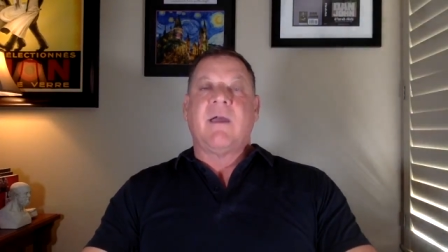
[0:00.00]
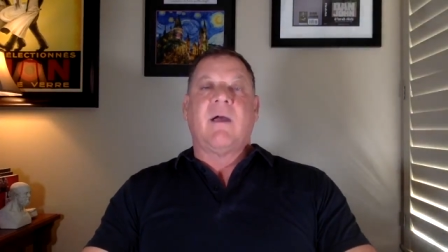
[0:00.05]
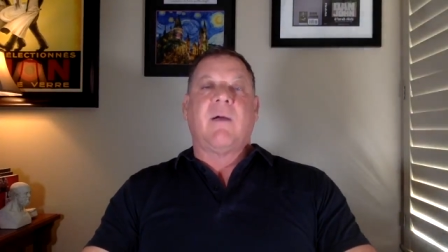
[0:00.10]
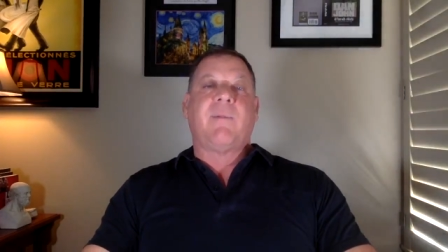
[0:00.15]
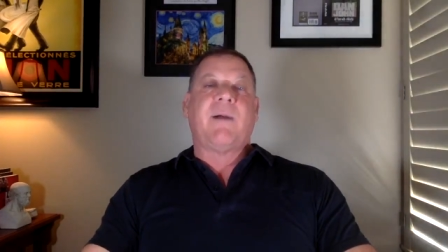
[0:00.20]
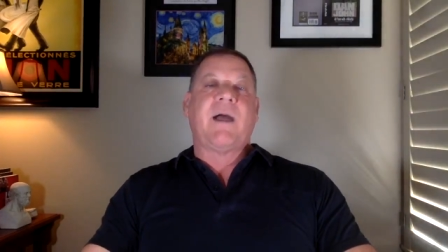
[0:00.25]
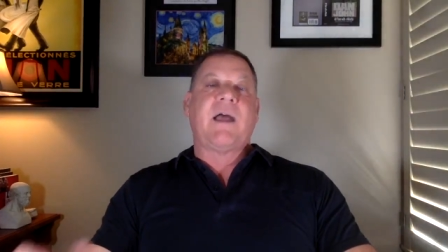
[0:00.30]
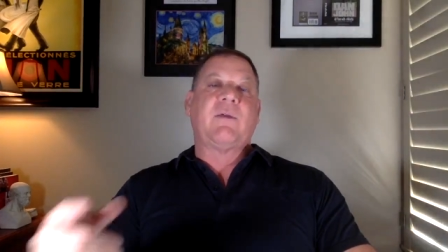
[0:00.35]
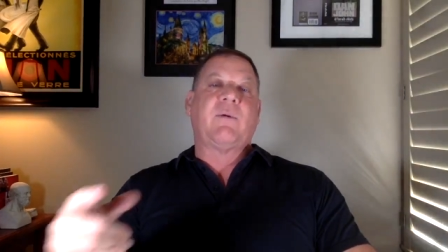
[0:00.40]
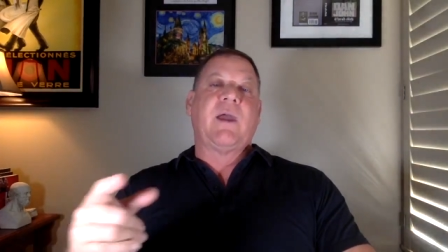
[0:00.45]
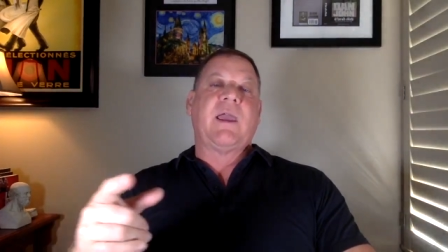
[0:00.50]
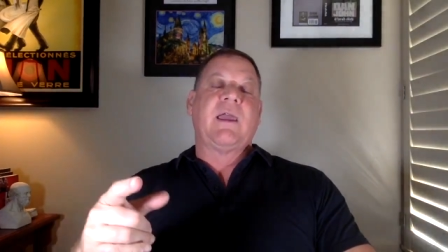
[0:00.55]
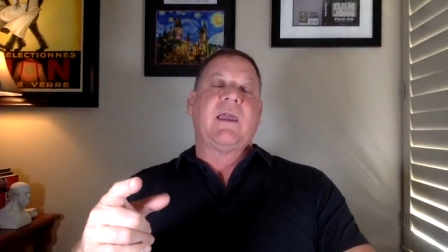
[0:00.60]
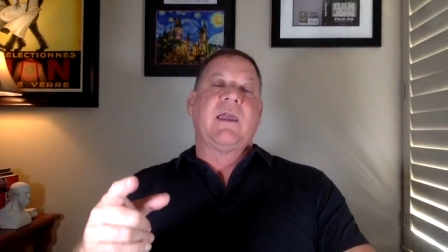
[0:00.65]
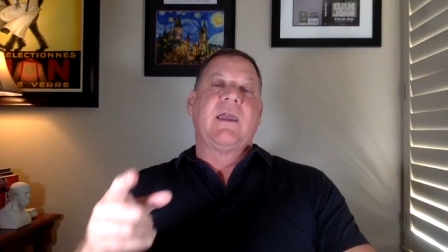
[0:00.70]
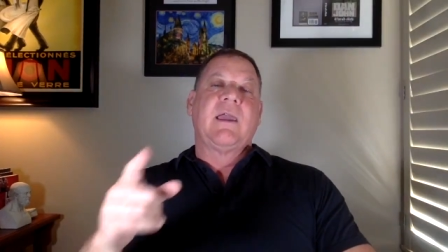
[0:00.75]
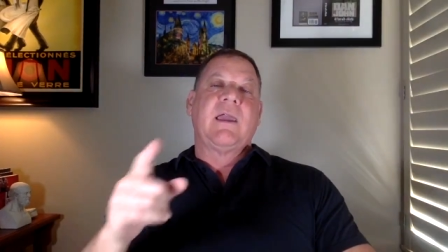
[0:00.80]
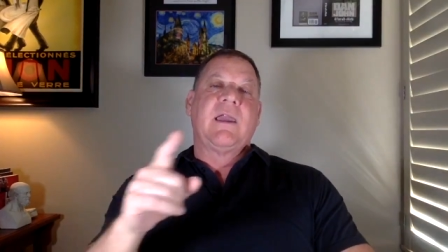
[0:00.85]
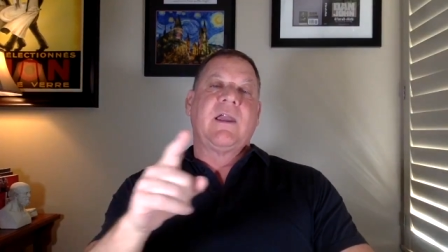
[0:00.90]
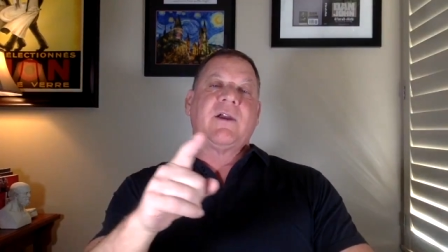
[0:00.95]
Oh, by the way,
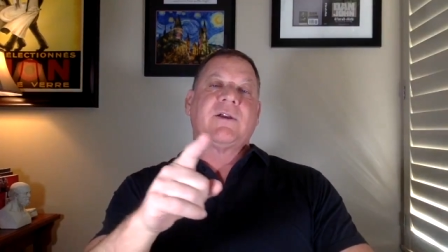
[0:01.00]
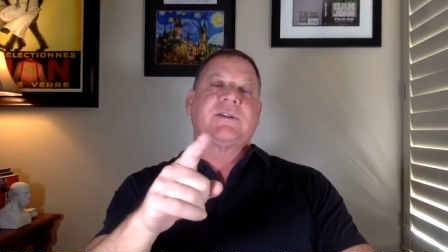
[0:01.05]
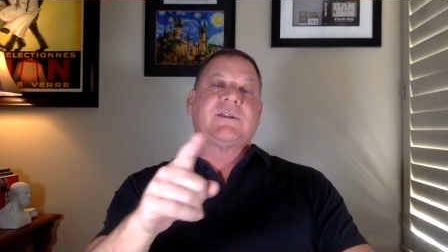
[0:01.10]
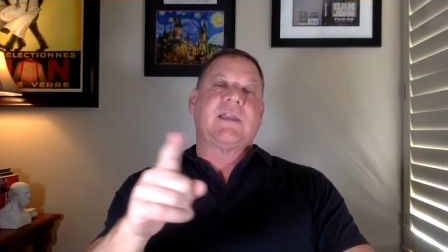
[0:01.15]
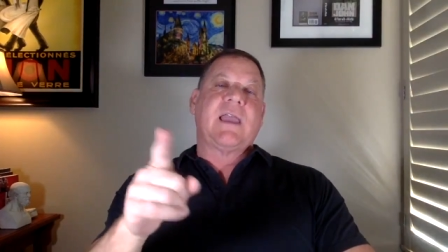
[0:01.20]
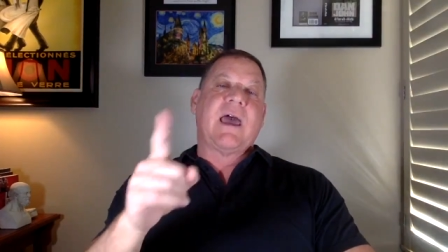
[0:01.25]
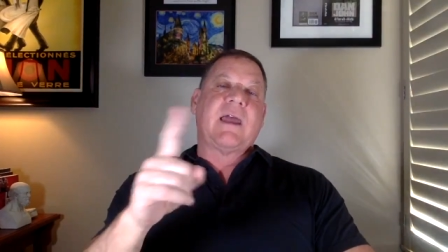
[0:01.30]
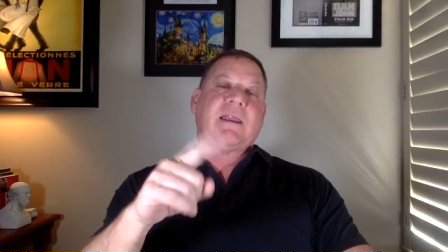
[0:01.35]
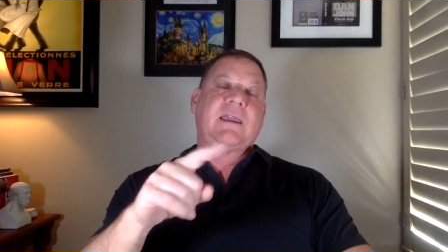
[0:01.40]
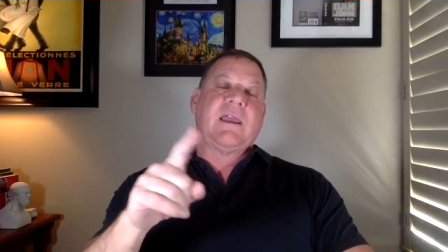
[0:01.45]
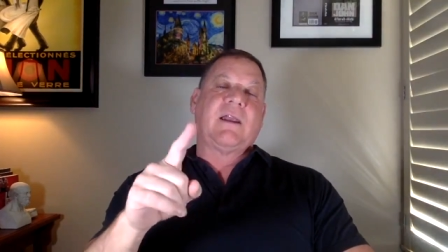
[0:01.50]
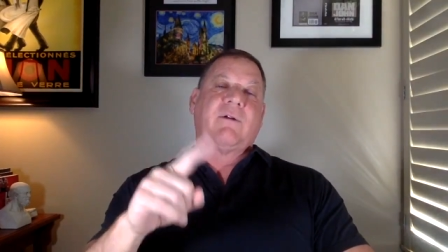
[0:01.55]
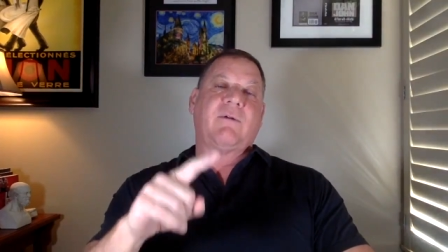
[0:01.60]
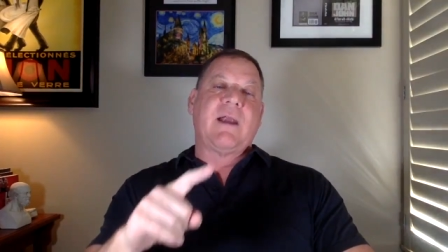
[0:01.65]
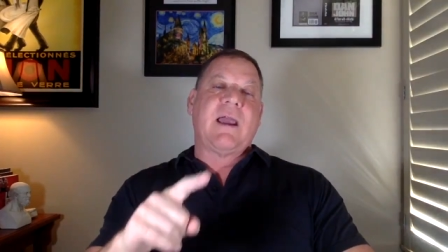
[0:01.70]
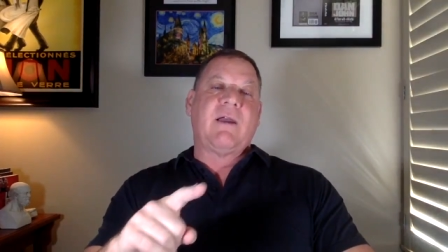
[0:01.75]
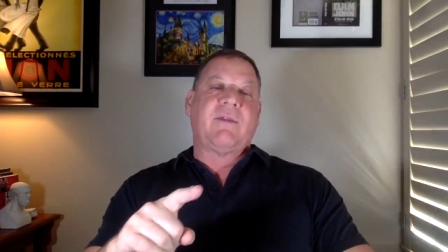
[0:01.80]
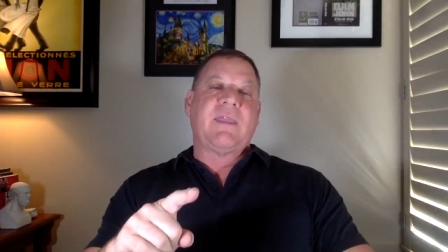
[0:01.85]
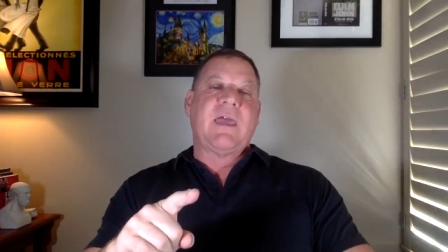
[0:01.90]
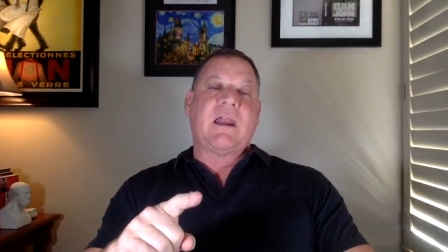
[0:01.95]
here's how to get
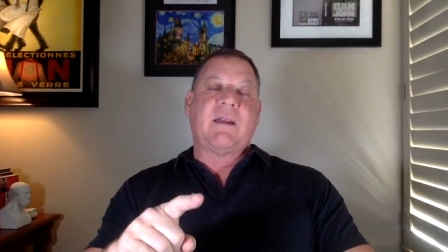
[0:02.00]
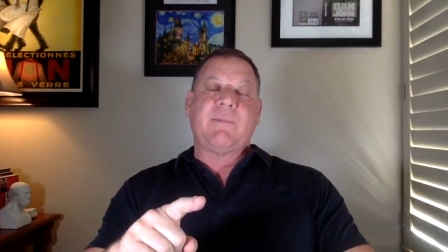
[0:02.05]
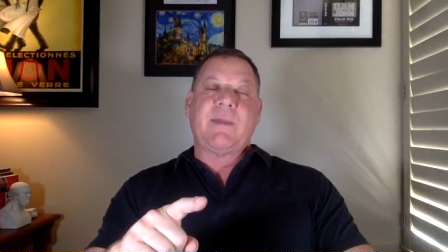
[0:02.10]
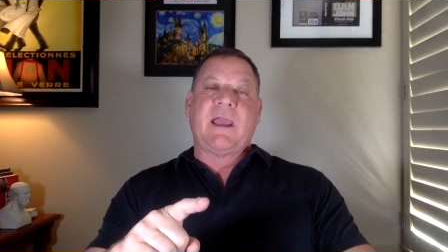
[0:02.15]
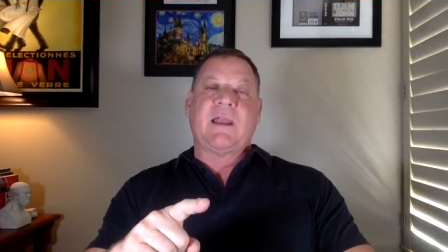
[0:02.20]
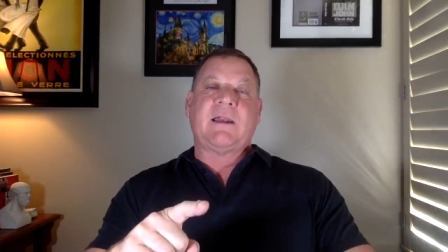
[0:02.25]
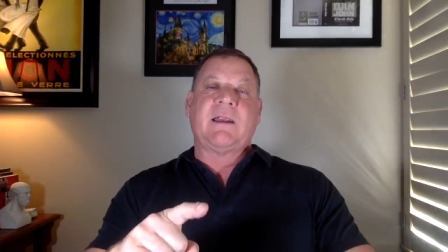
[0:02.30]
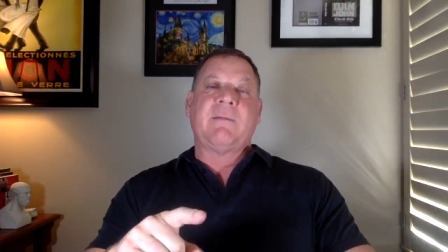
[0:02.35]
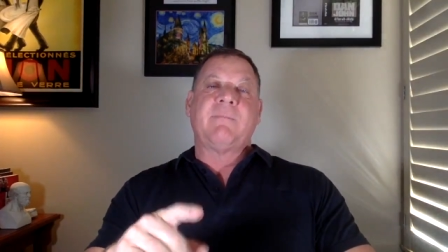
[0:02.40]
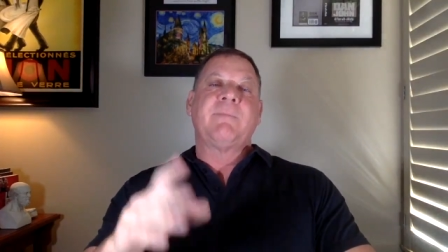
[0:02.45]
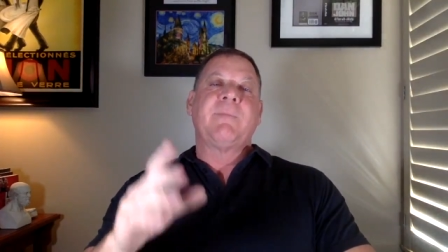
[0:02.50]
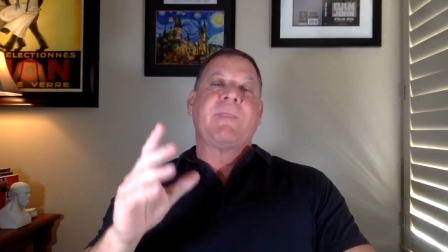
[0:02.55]
around that, Amanda.